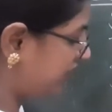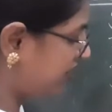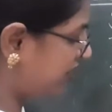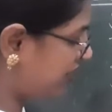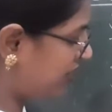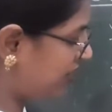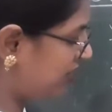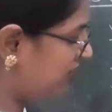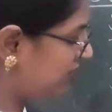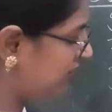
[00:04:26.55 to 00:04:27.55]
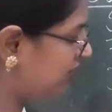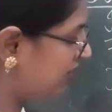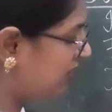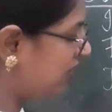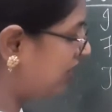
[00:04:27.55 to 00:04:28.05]
is,
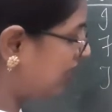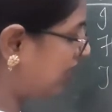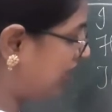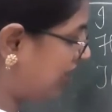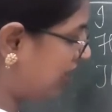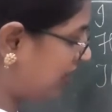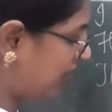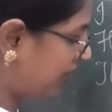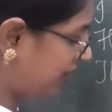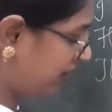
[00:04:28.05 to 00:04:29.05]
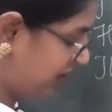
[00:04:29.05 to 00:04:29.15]
are